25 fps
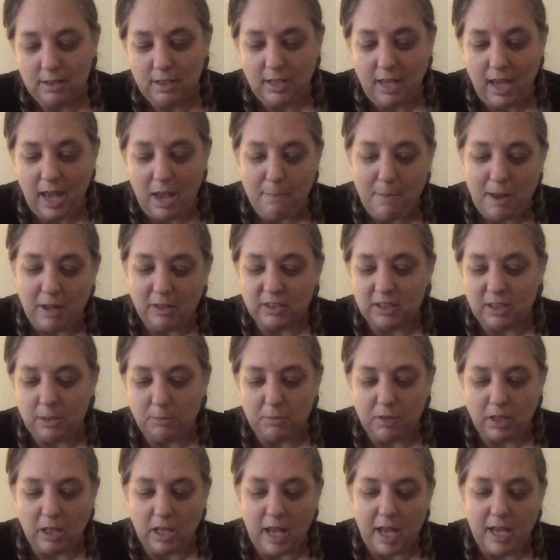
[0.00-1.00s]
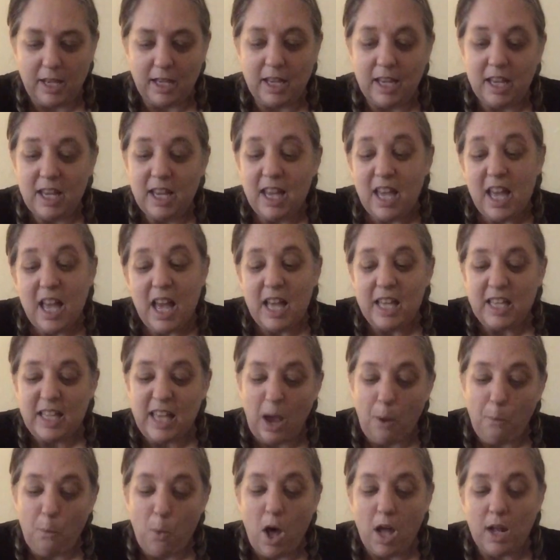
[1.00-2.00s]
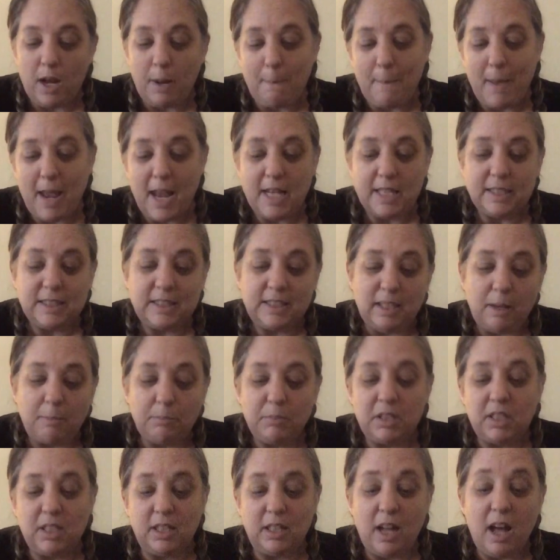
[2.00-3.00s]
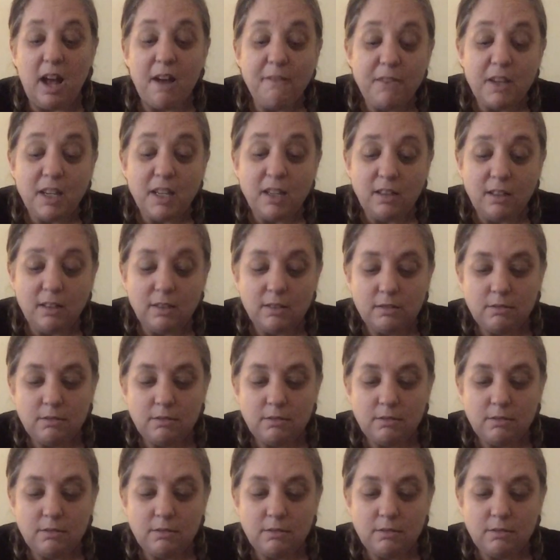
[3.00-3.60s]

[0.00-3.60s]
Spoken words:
came out something like, ya want to make something of it?